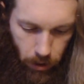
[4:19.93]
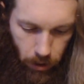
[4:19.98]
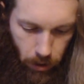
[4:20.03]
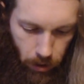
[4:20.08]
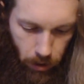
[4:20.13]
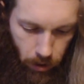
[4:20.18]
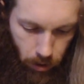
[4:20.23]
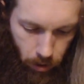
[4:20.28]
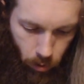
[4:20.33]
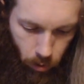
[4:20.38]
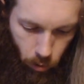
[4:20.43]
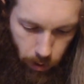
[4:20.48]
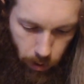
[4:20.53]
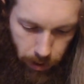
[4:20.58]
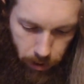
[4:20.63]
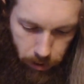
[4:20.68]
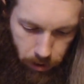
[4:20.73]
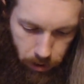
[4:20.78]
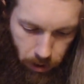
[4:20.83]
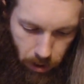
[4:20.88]

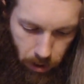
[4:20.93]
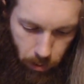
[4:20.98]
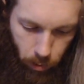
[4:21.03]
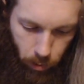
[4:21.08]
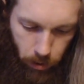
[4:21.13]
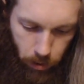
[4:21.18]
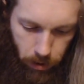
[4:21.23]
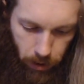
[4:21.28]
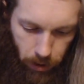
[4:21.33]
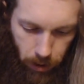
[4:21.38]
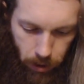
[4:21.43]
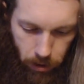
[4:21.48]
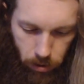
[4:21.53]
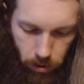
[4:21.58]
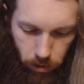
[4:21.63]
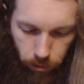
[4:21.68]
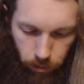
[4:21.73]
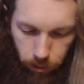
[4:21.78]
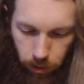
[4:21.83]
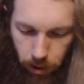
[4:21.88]
Wireless keyboards, I guess,
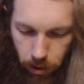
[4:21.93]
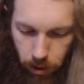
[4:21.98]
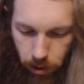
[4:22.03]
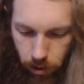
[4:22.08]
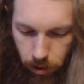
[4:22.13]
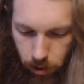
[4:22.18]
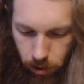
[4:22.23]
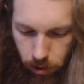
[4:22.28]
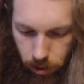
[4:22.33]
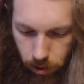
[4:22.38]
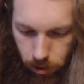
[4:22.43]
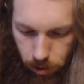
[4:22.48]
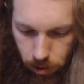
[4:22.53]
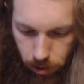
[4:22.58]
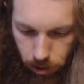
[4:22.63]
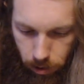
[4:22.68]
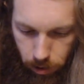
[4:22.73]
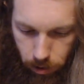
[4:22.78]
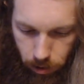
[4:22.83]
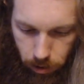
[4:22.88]
are fine.
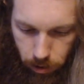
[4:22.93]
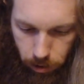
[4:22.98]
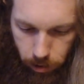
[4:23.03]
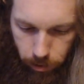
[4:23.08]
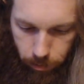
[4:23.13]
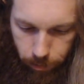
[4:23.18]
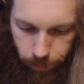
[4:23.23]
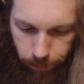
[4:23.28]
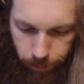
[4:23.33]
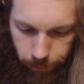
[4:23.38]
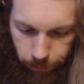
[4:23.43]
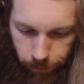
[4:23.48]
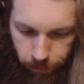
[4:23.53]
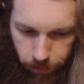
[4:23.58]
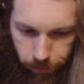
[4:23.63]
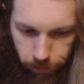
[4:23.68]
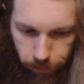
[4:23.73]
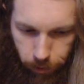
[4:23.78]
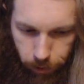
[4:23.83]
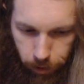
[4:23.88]

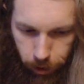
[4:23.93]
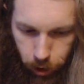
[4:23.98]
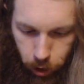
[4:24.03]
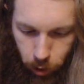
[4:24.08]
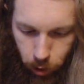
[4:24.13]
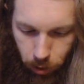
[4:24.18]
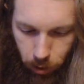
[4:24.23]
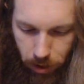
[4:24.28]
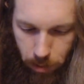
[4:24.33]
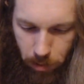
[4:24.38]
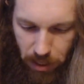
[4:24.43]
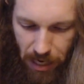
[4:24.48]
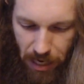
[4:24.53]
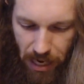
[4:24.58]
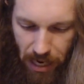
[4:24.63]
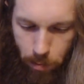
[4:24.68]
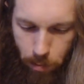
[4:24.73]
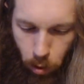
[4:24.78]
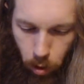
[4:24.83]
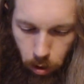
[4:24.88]
If you're an extreme
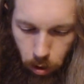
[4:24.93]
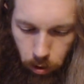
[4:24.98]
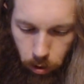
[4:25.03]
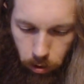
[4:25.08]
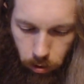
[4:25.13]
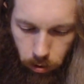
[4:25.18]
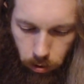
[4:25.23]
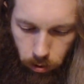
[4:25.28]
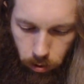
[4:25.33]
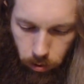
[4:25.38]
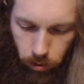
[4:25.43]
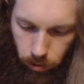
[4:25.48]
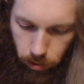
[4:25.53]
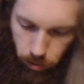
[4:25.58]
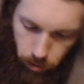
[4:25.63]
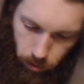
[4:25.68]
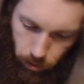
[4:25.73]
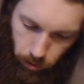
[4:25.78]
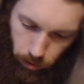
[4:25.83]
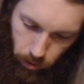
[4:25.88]
gamer,
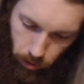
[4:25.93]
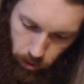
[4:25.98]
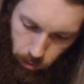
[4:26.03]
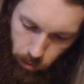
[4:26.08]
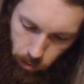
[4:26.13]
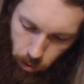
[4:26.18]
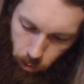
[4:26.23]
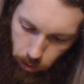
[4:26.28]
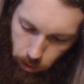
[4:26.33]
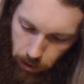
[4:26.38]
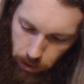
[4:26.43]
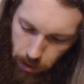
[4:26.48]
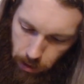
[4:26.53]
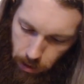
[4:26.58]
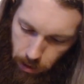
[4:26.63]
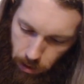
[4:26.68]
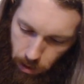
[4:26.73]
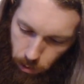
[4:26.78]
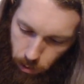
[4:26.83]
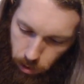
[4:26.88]
you might want that
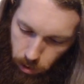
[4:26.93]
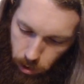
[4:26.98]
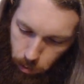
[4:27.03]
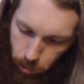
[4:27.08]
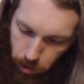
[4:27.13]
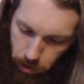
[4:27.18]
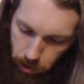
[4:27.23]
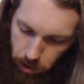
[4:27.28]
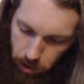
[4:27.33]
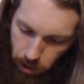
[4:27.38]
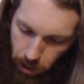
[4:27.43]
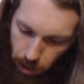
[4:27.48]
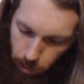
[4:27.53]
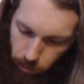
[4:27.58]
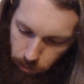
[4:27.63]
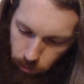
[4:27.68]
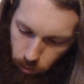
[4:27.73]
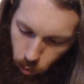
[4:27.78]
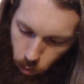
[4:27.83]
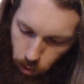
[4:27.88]
response time
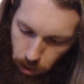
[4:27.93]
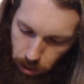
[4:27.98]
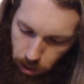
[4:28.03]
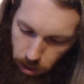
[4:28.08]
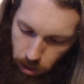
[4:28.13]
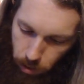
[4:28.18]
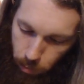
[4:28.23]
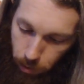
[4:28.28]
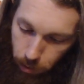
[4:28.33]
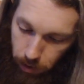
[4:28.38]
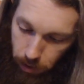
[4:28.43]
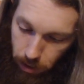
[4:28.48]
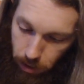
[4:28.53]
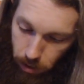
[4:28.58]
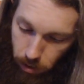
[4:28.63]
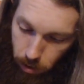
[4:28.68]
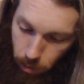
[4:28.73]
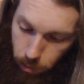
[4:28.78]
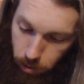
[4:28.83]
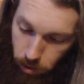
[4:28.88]
of a wired. But
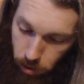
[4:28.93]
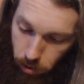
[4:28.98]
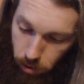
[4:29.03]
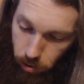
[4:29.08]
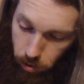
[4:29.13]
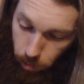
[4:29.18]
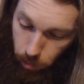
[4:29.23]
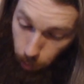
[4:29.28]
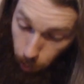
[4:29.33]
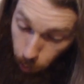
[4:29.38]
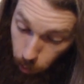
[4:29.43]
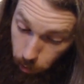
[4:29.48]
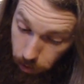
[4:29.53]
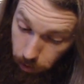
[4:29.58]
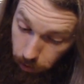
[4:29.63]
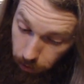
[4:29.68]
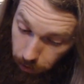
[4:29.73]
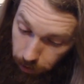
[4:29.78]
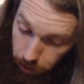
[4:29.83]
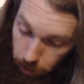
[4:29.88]

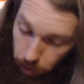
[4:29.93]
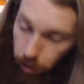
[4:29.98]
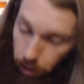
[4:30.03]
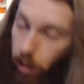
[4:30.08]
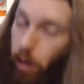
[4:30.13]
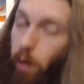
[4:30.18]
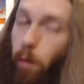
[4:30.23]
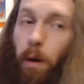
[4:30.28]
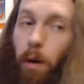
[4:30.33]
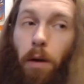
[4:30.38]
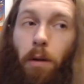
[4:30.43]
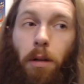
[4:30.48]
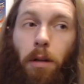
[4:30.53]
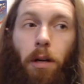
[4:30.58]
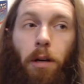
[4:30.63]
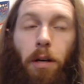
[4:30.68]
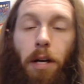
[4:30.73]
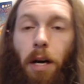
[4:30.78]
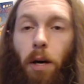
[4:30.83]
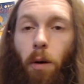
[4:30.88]
supposedly they're getting around
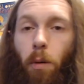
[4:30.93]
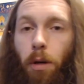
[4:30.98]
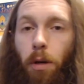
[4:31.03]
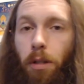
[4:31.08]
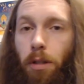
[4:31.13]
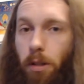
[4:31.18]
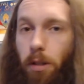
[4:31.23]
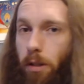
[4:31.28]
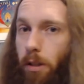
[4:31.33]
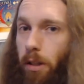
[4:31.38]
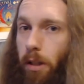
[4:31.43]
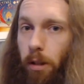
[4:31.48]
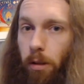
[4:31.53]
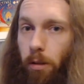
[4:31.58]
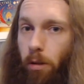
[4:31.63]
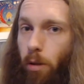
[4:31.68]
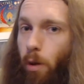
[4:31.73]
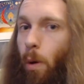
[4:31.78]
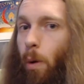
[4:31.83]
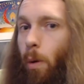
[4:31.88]
there now where it's
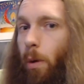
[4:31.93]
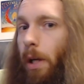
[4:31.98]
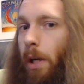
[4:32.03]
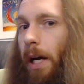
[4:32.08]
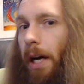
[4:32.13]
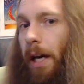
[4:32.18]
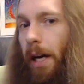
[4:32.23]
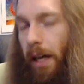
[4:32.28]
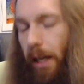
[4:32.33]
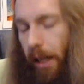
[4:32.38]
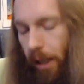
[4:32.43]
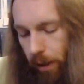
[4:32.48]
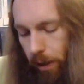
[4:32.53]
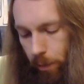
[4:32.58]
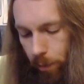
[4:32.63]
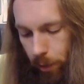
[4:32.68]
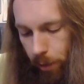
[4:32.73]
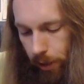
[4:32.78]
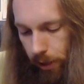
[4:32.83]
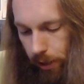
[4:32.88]
like no lag.
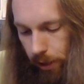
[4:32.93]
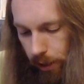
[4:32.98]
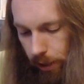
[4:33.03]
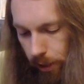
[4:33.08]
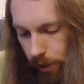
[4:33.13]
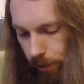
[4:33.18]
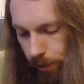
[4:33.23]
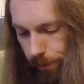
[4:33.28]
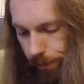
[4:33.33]
But I